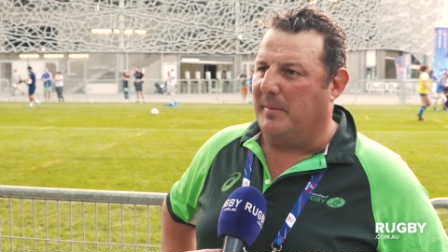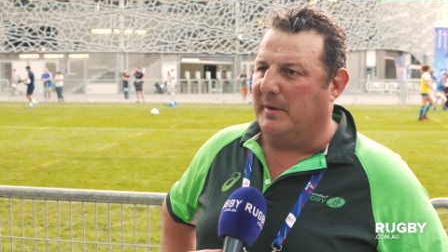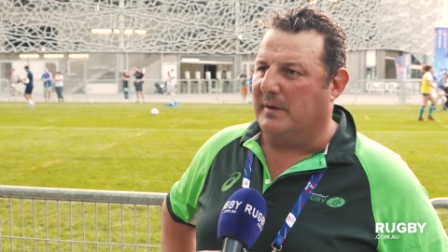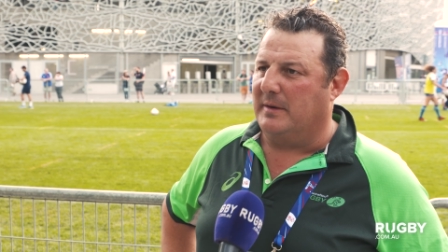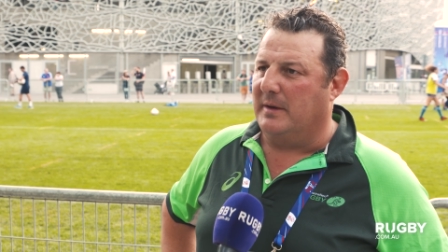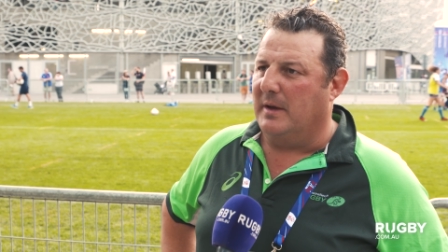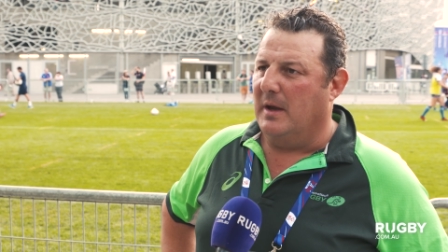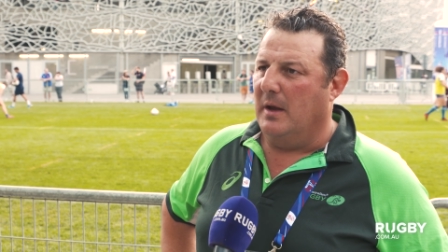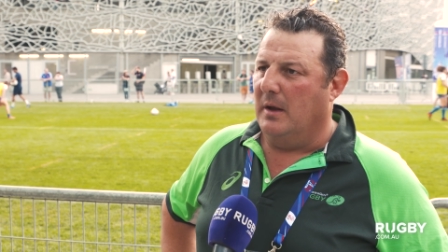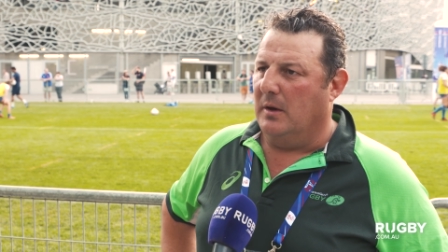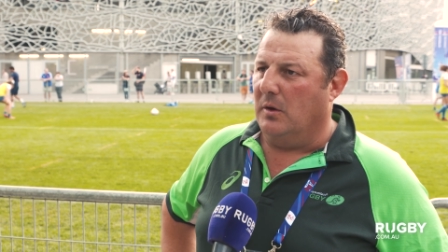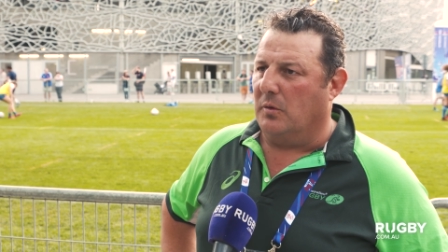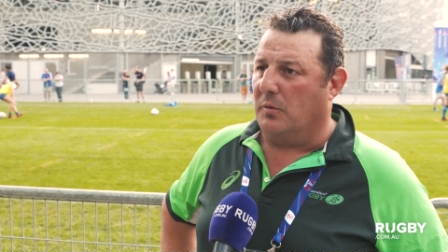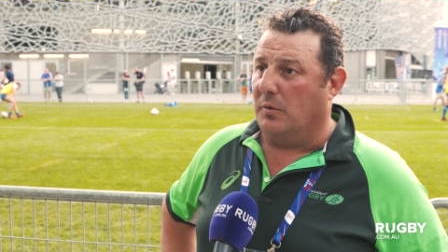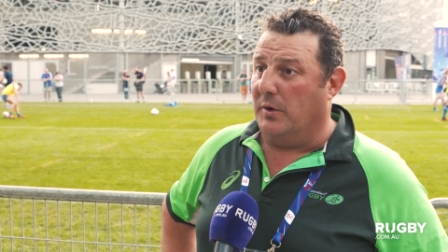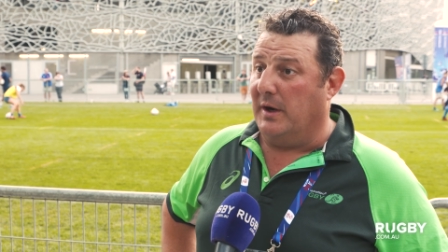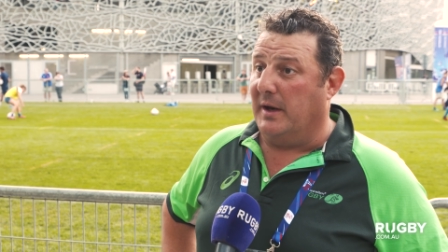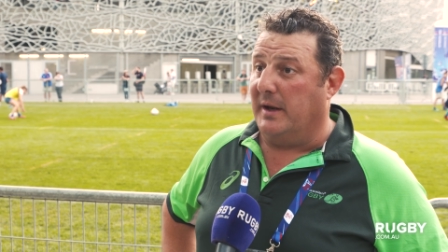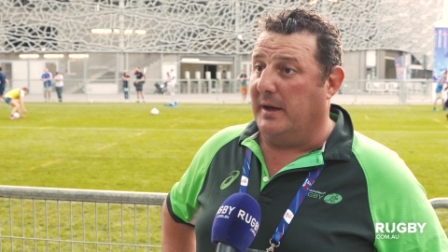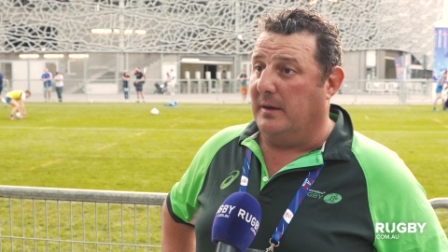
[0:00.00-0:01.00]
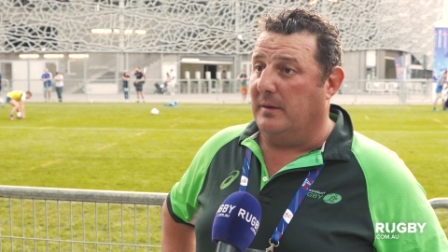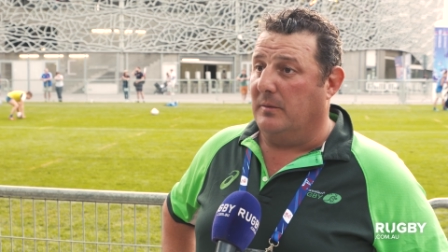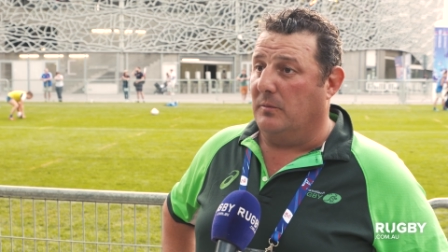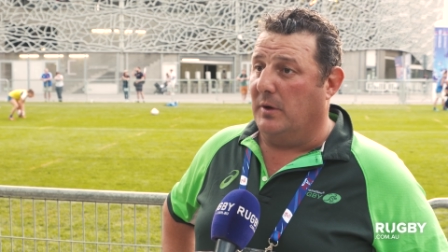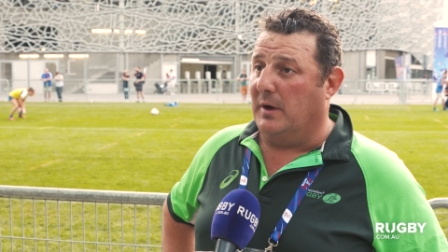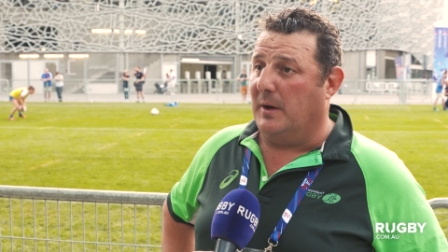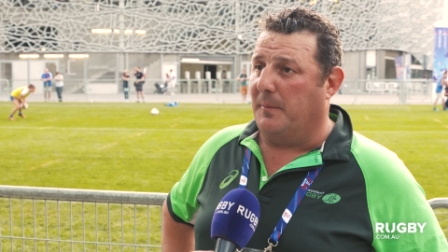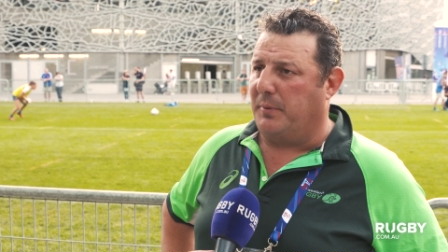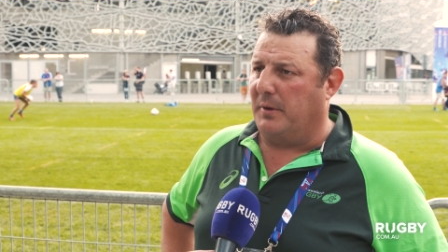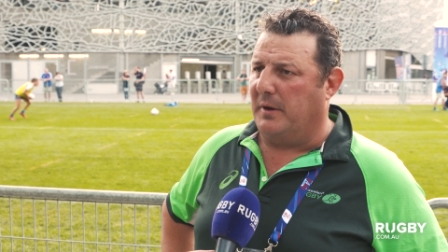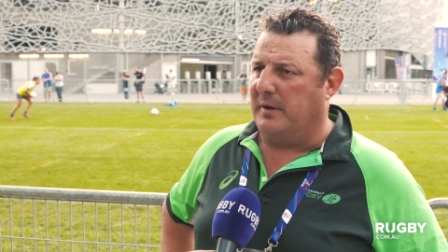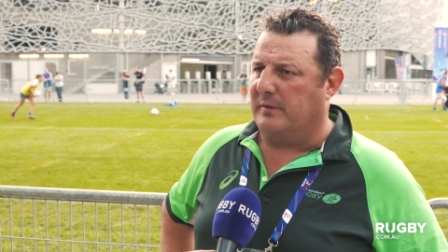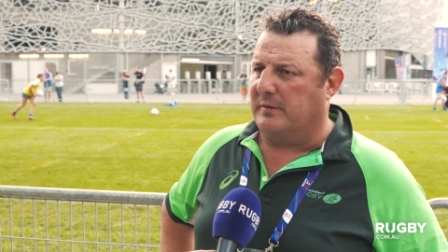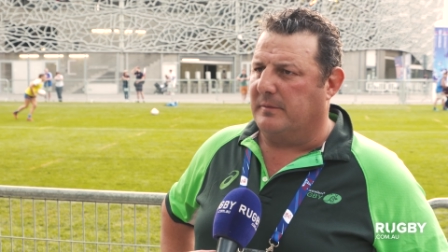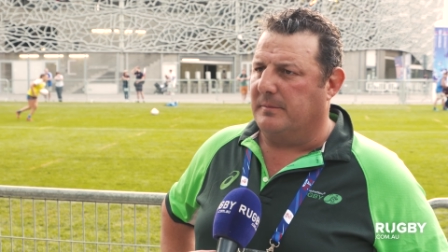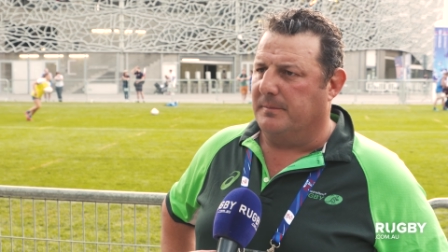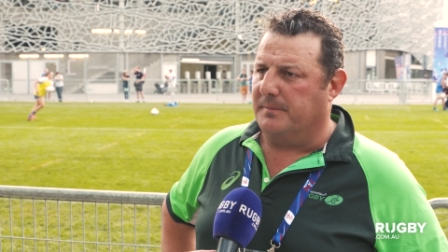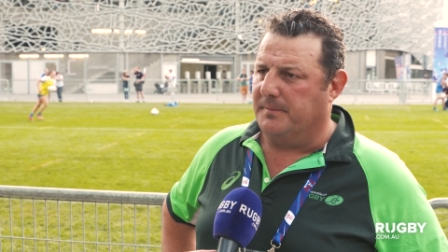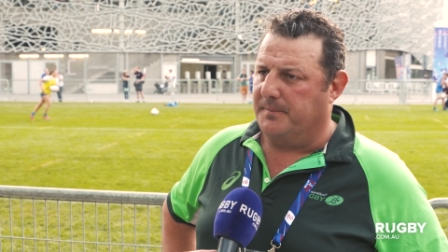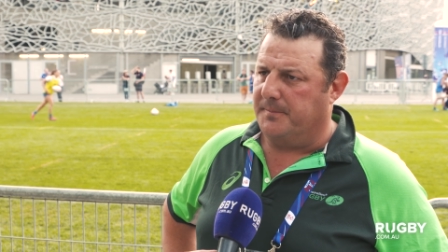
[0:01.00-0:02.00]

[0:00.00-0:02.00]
But look, really, really pleased.